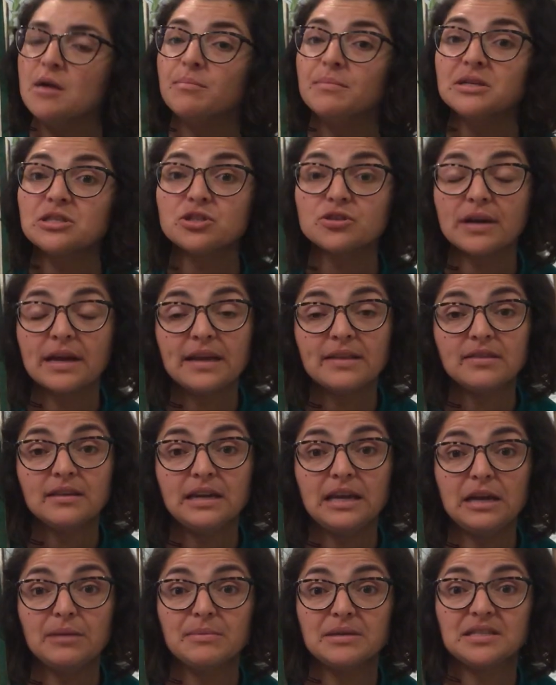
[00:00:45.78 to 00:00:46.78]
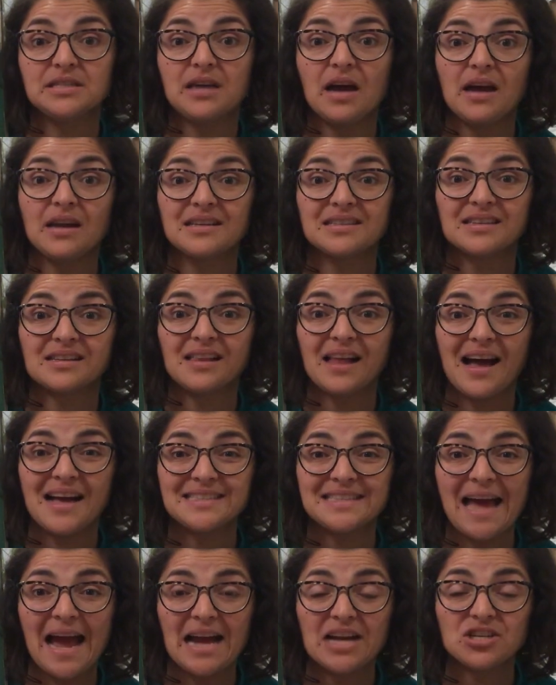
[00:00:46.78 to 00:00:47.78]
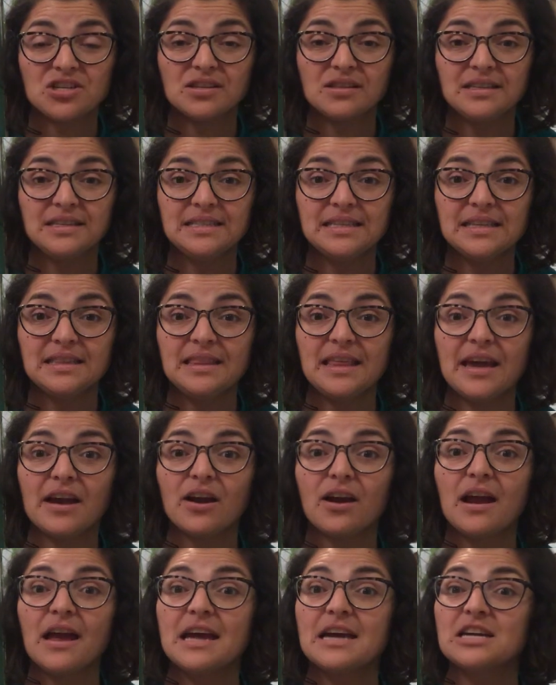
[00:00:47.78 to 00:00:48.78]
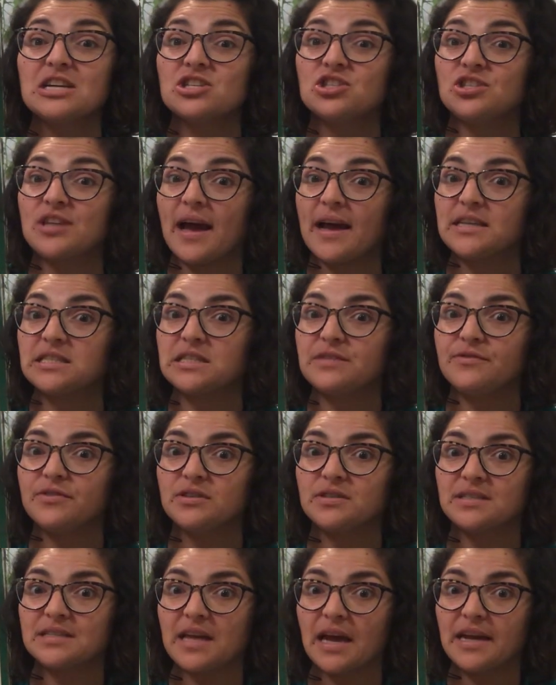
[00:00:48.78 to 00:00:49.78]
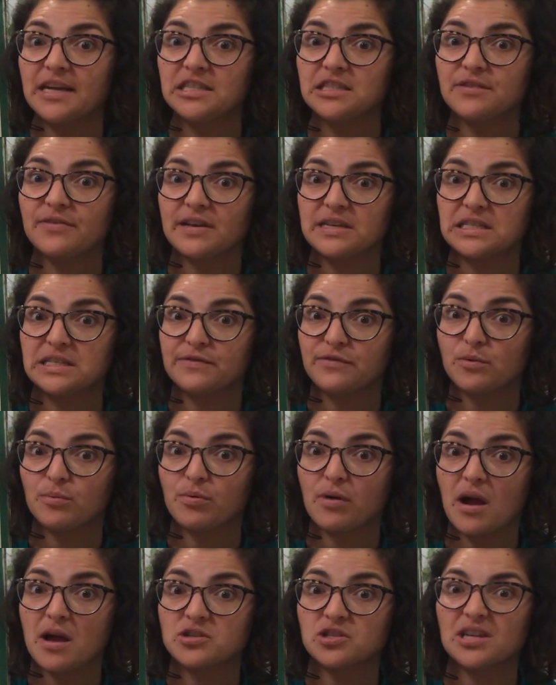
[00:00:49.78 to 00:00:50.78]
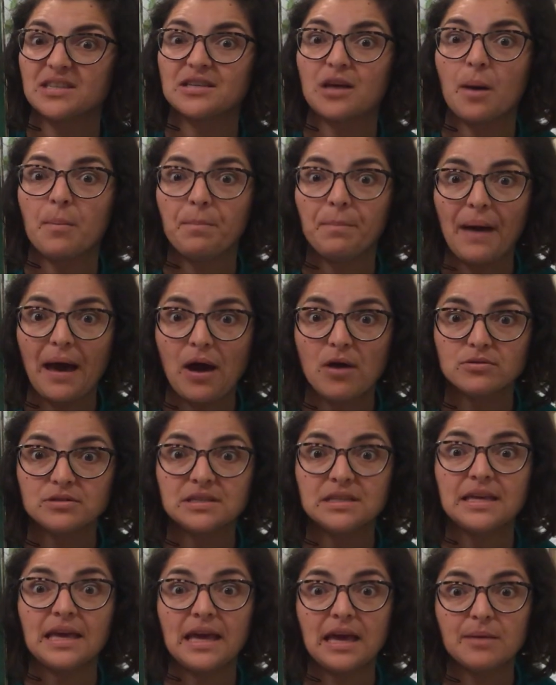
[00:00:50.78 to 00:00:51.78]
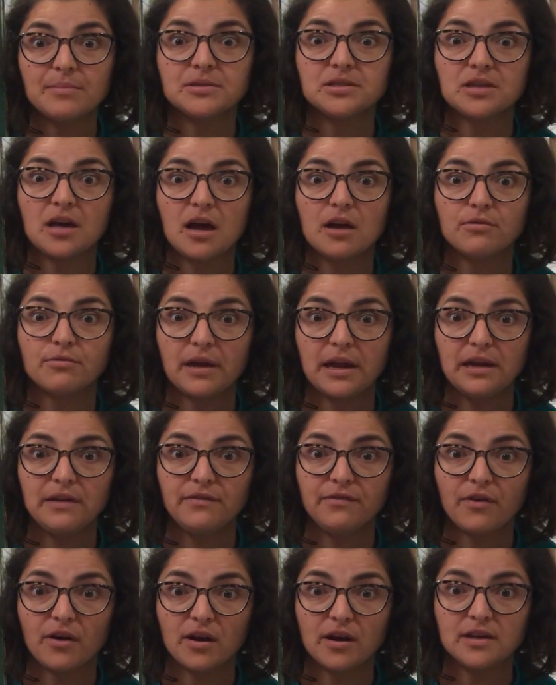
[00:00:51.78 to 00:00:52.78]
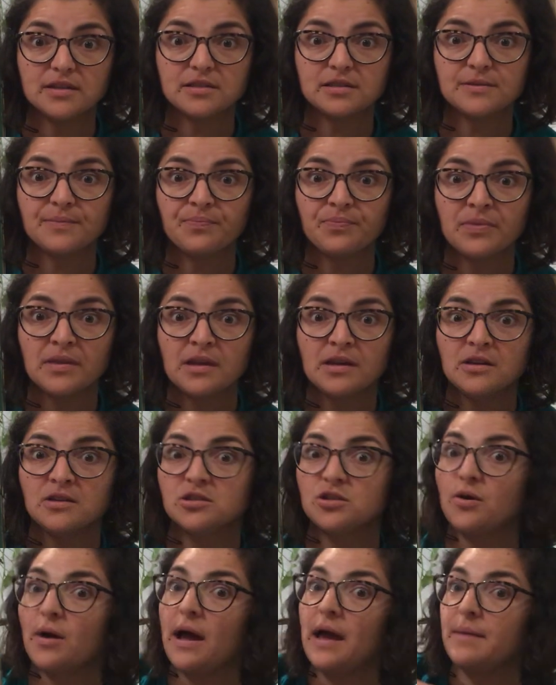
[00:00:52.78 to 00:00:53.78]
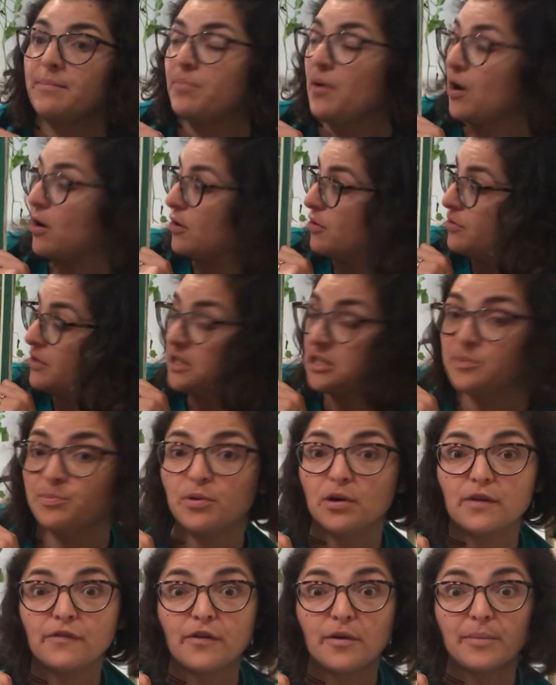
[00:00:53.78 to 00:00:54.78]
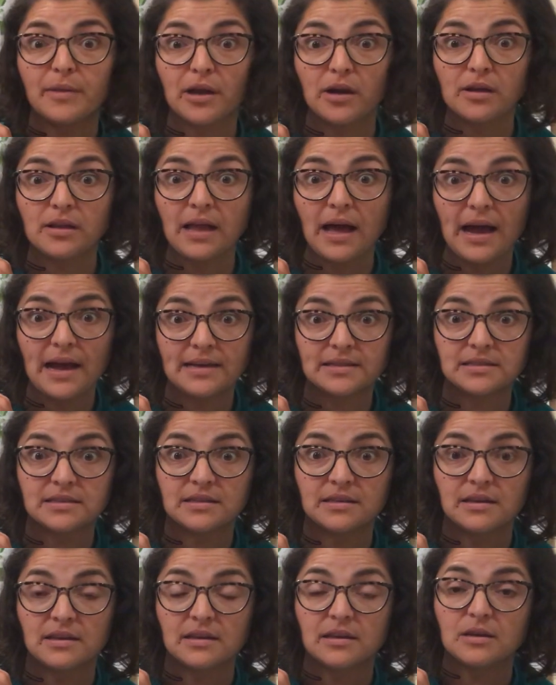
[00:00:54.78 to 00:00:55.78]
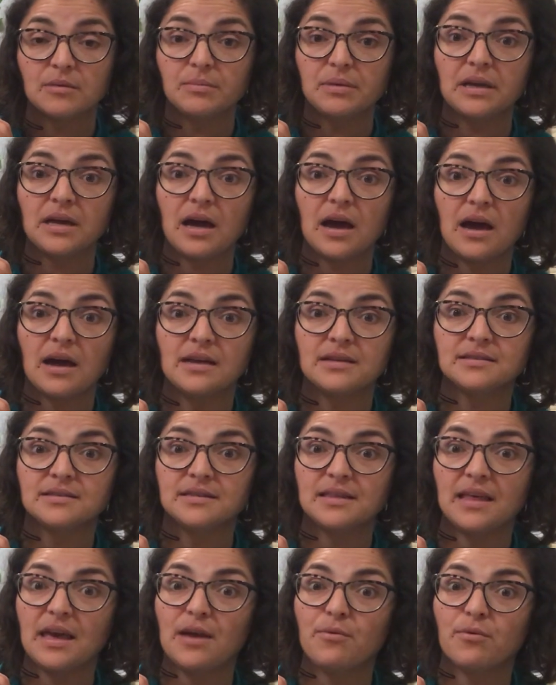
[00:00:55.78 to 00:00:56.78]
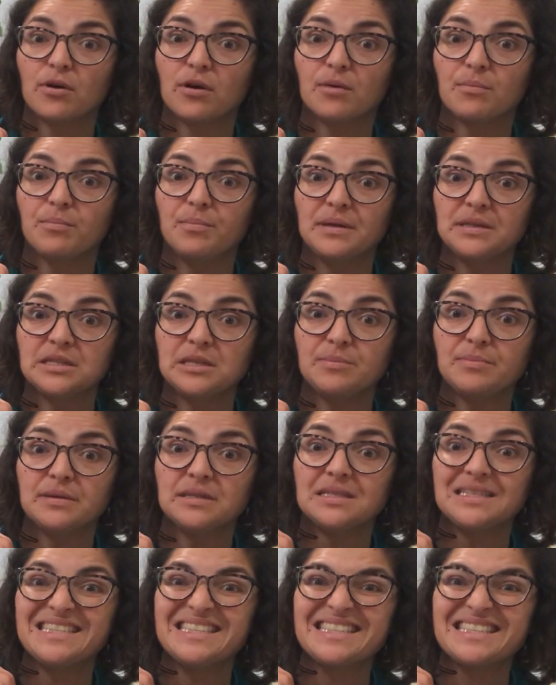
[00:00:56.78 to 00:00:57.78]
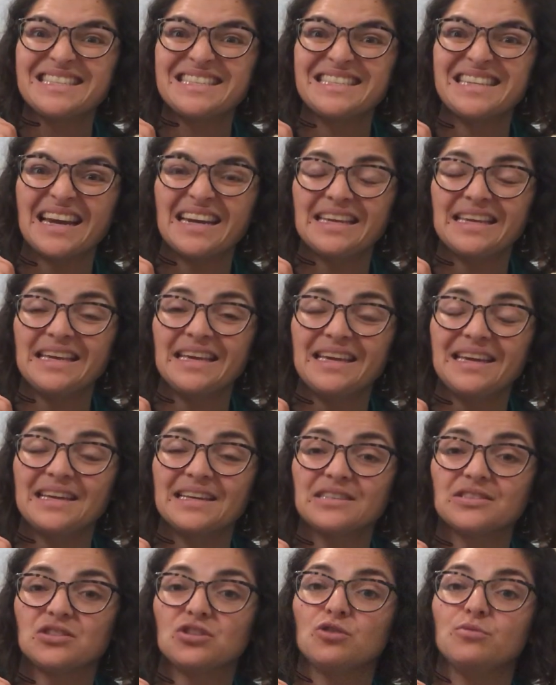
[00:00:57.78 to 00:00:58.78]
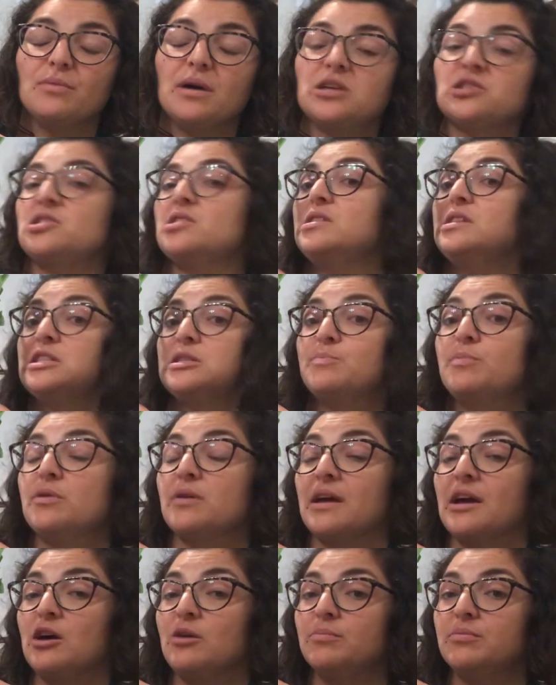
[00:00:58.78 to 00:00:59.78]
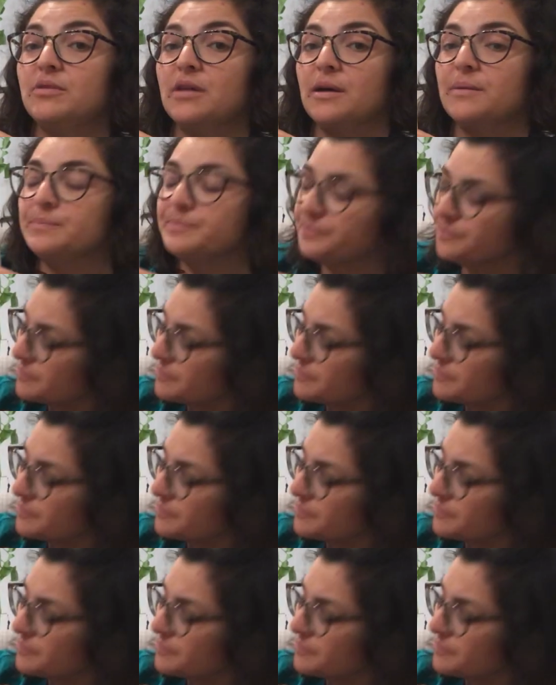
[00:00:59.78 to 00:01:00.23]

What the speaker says: Mr. Anthony and Miss Donna's class actually did their Jacksonville Science Festival project about the Amazon rainforest. So I borrowed this book from their class because they were busy studying it so much, and this book helped them.